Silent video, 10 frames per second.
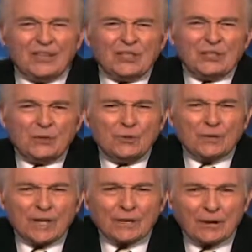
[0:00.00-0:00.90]
The
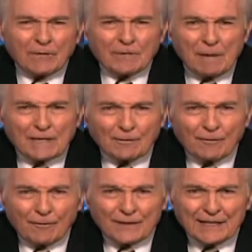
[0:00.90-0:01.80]
Jews are not responsible
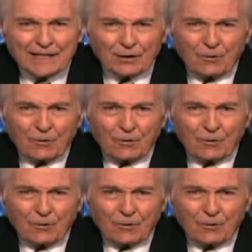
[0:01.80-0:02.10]
for the death of